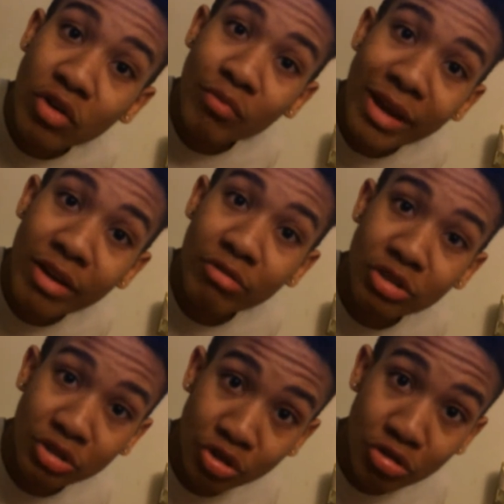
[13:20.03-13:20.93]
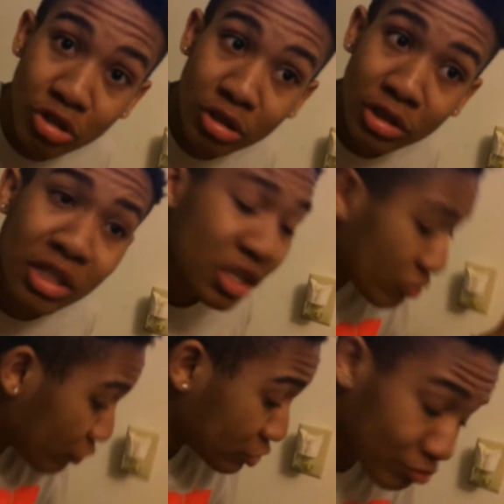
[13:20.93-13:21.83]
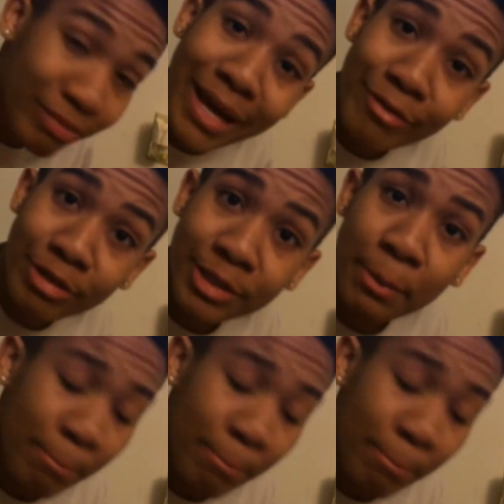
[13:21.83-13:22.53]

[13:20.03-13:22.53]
no batteries and struggling for no batteries,